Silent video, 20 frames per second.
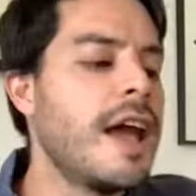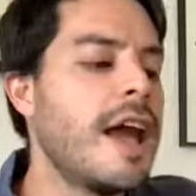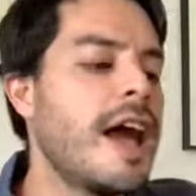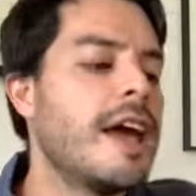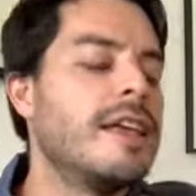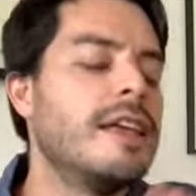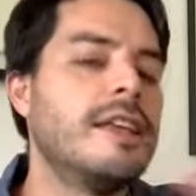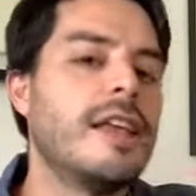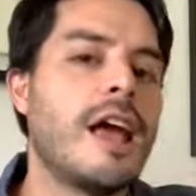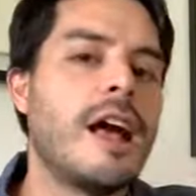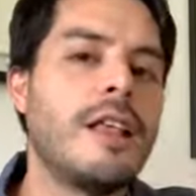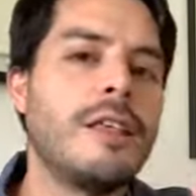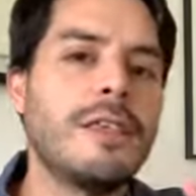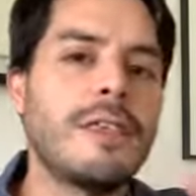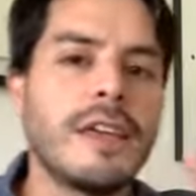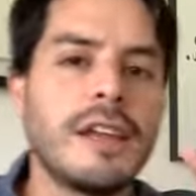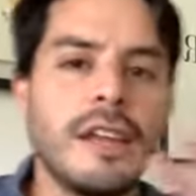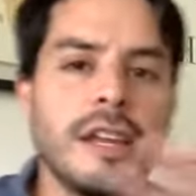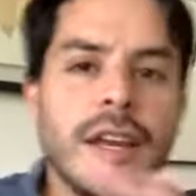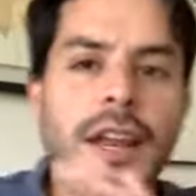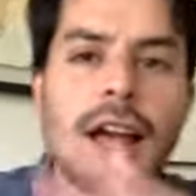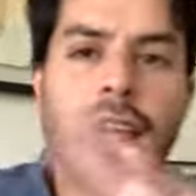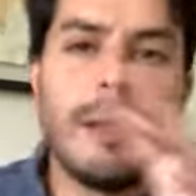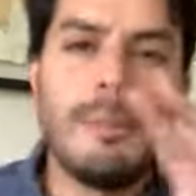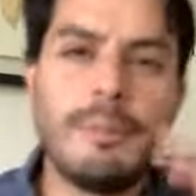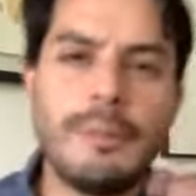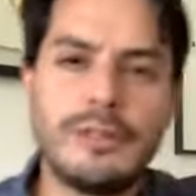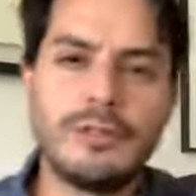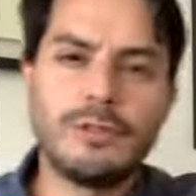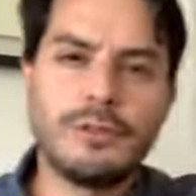And then L-theanine
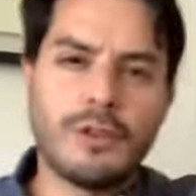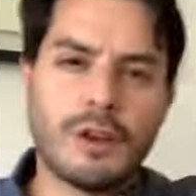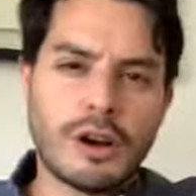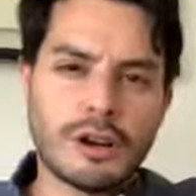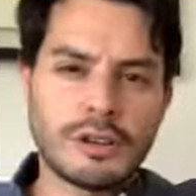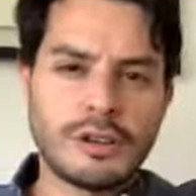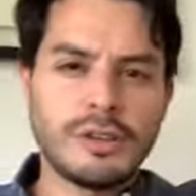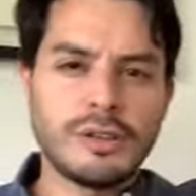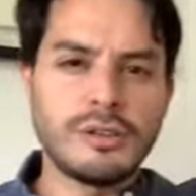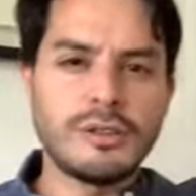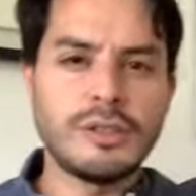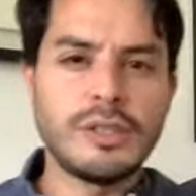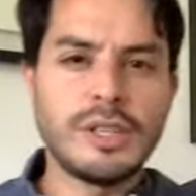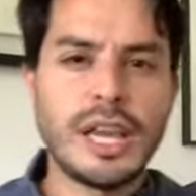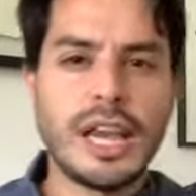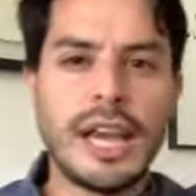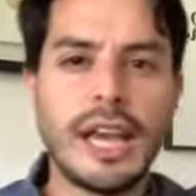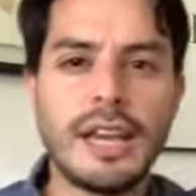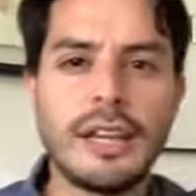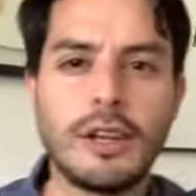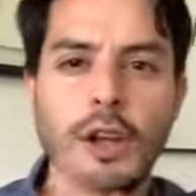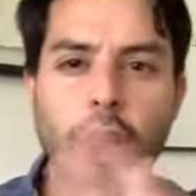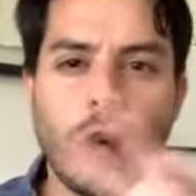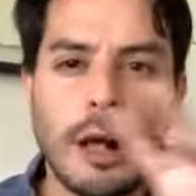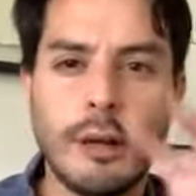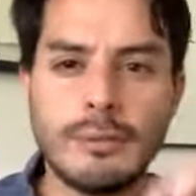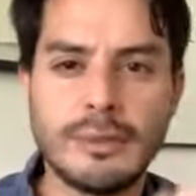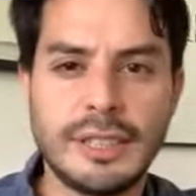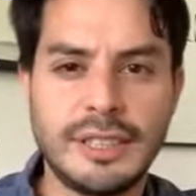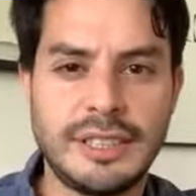helps us focus and
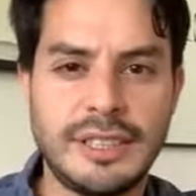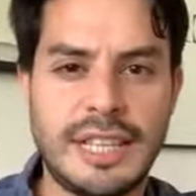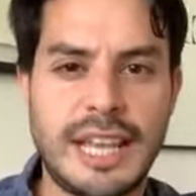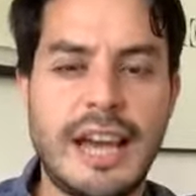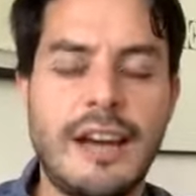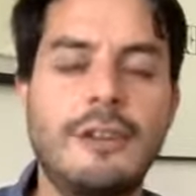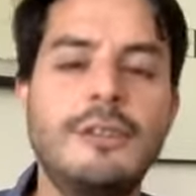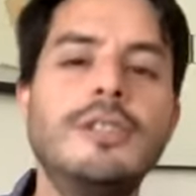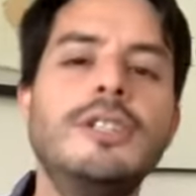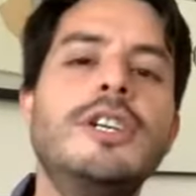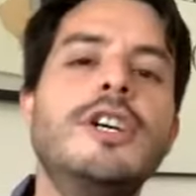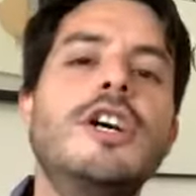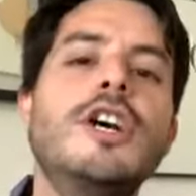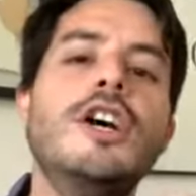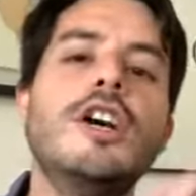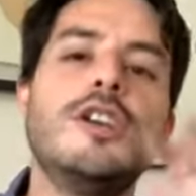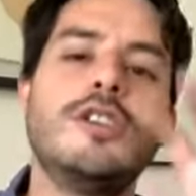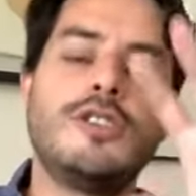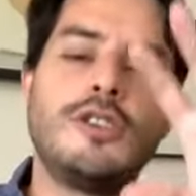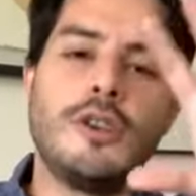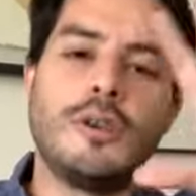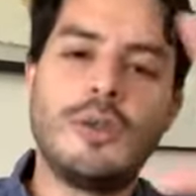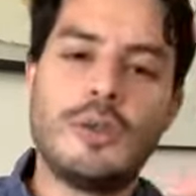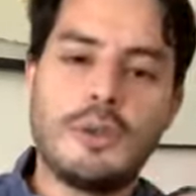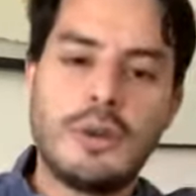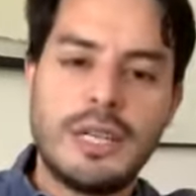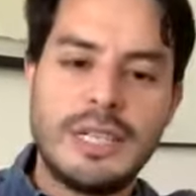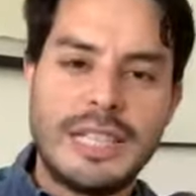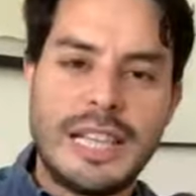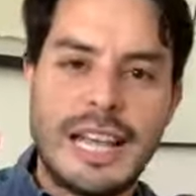calms us down. So there
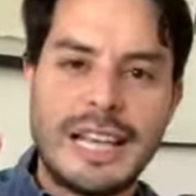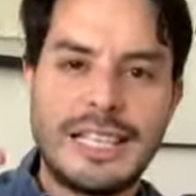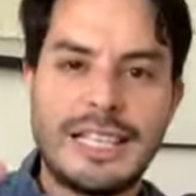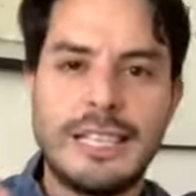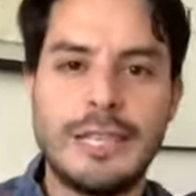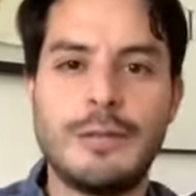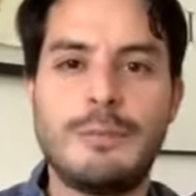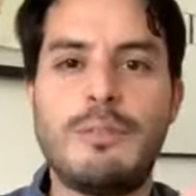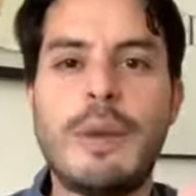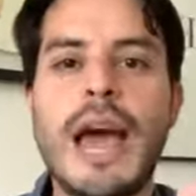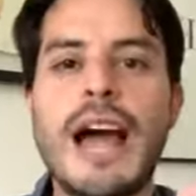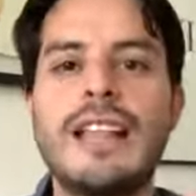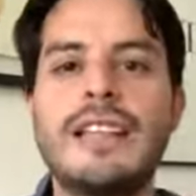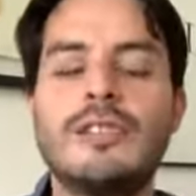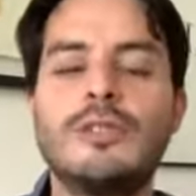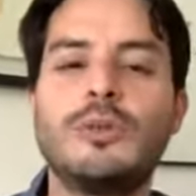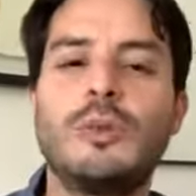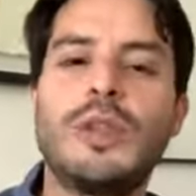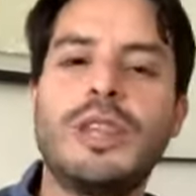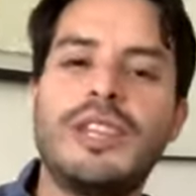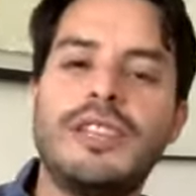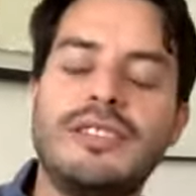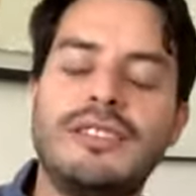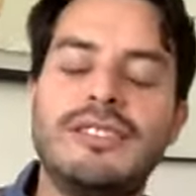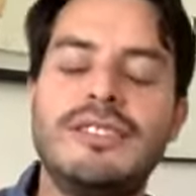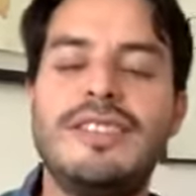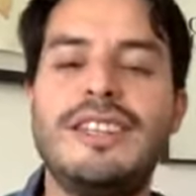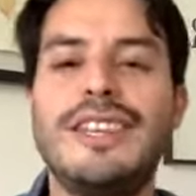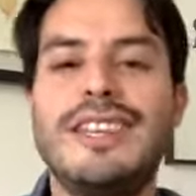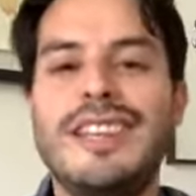is like this balance
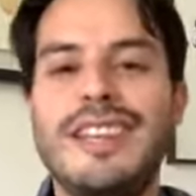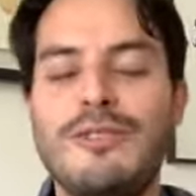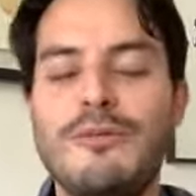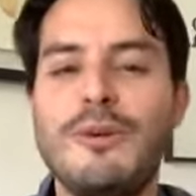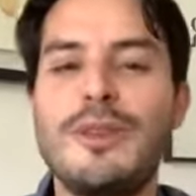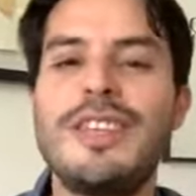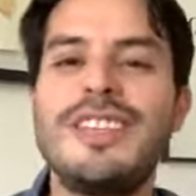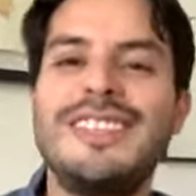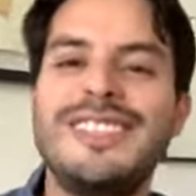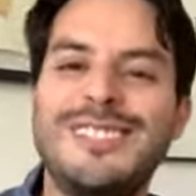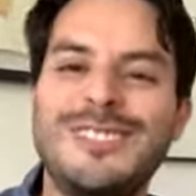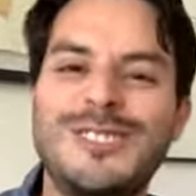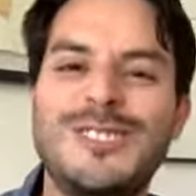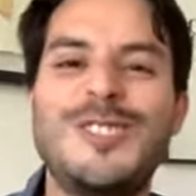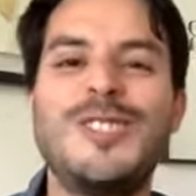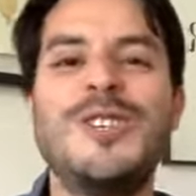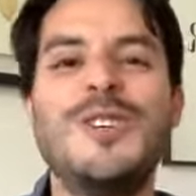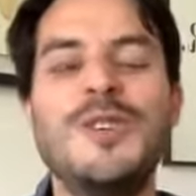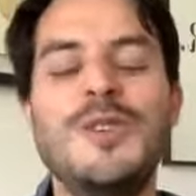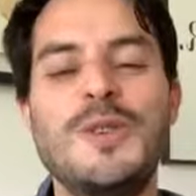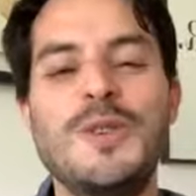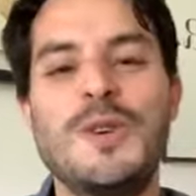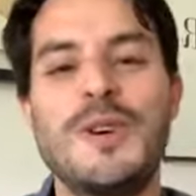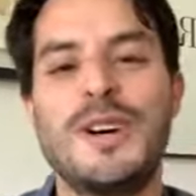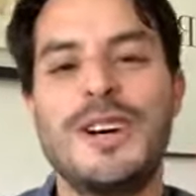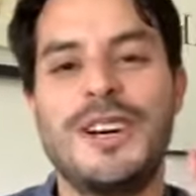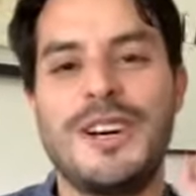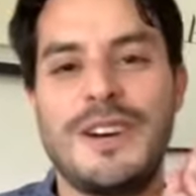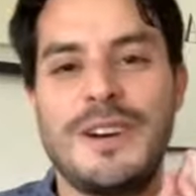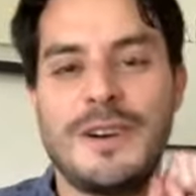within these two
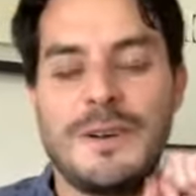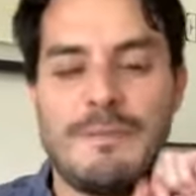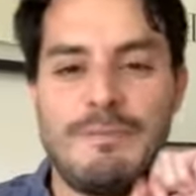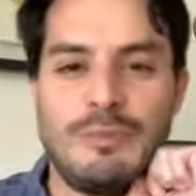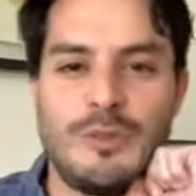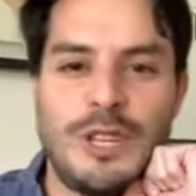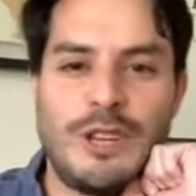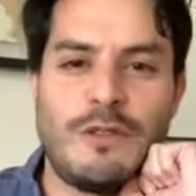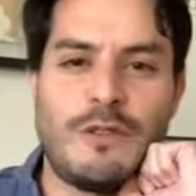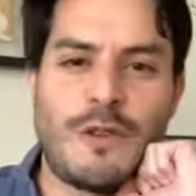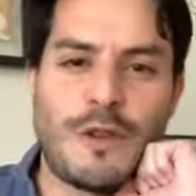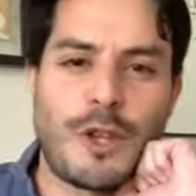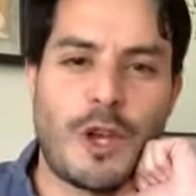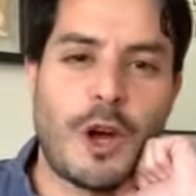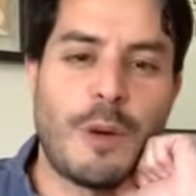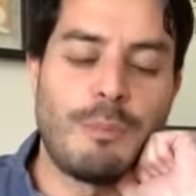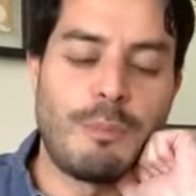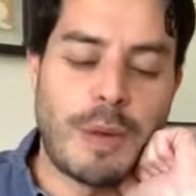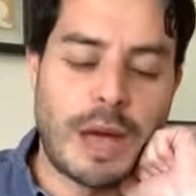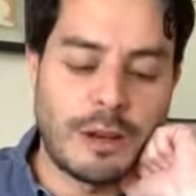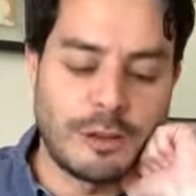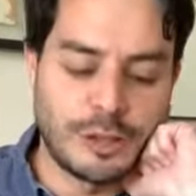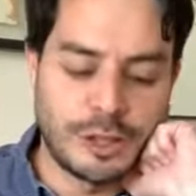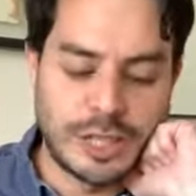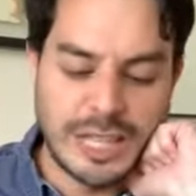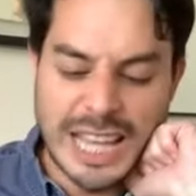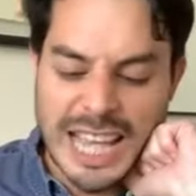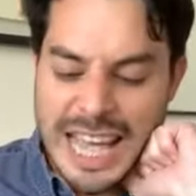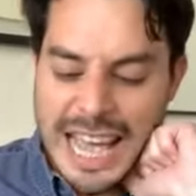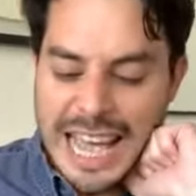different compounds.
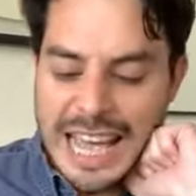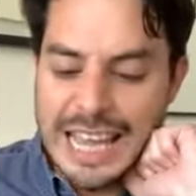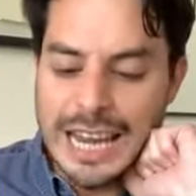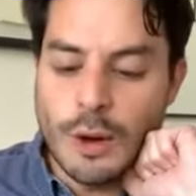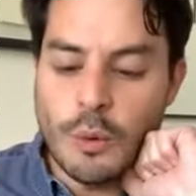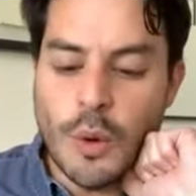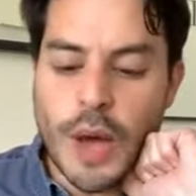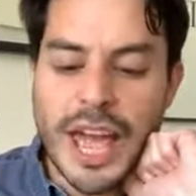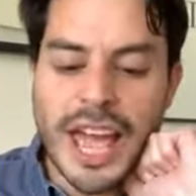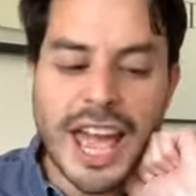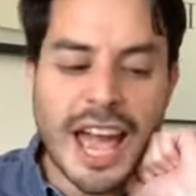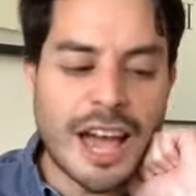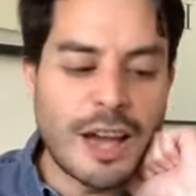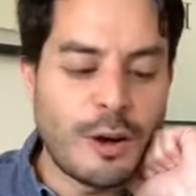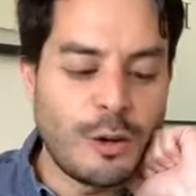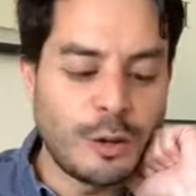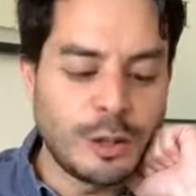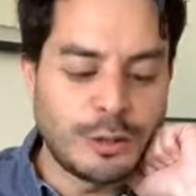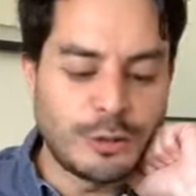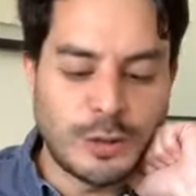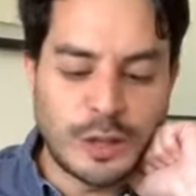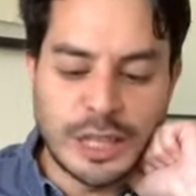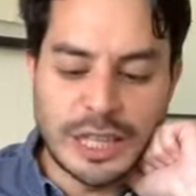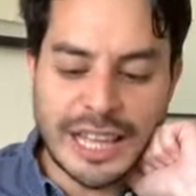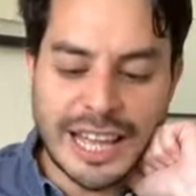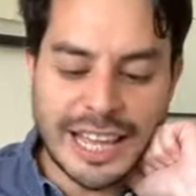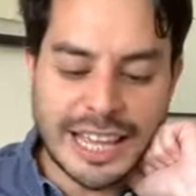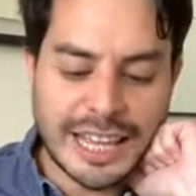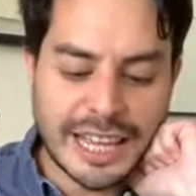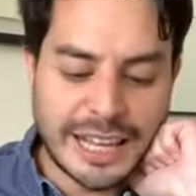In a way, I always feel
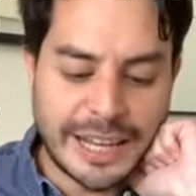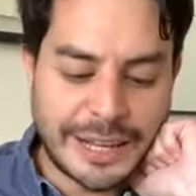like